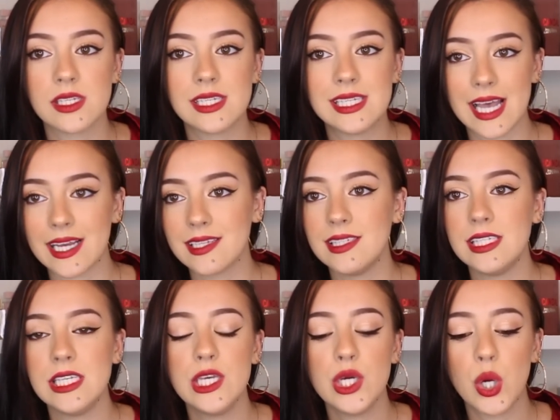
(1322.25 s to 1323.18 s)

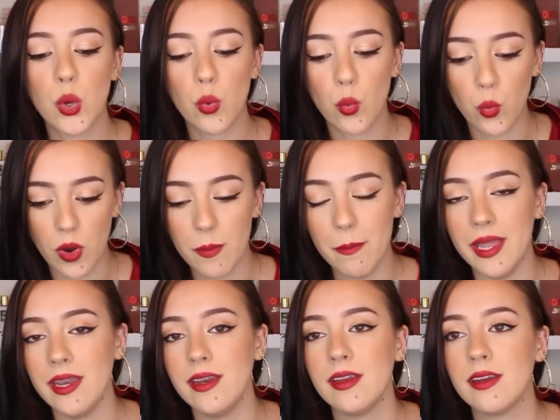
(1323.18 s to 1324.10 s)
sexy
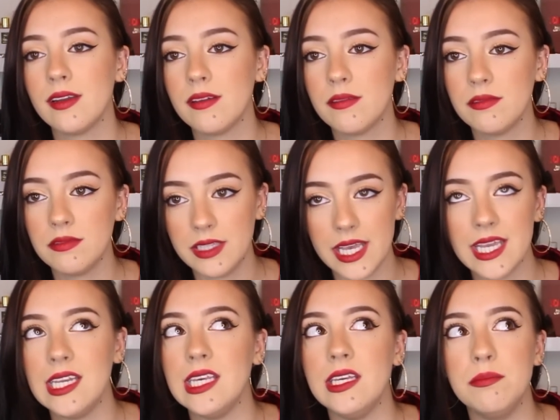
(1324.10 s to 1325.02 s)
woman,
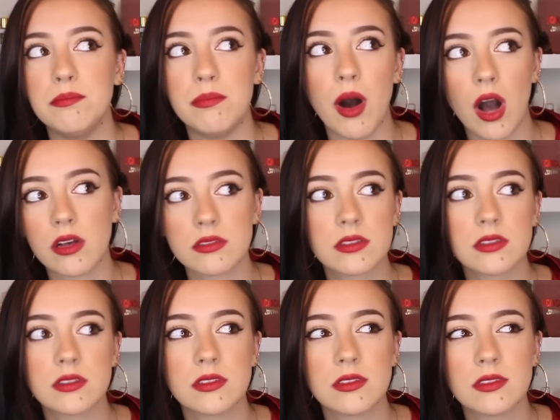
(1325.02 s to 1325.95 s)
lady,
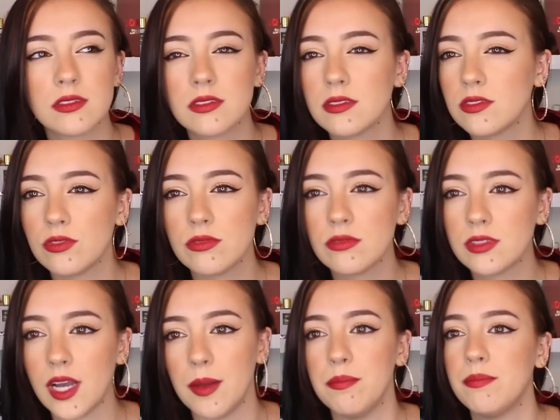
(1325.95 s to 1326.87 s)
boss
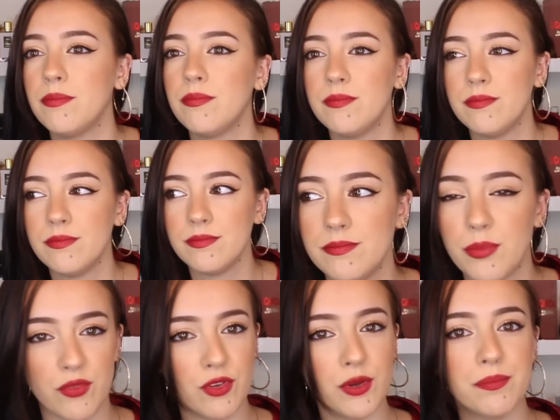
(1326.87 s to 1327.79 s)
type
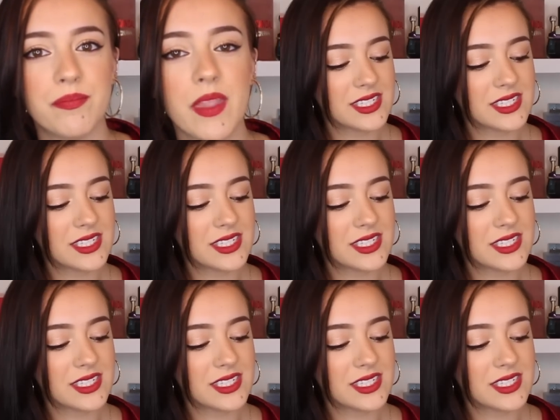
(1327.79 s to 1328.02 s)
perfume.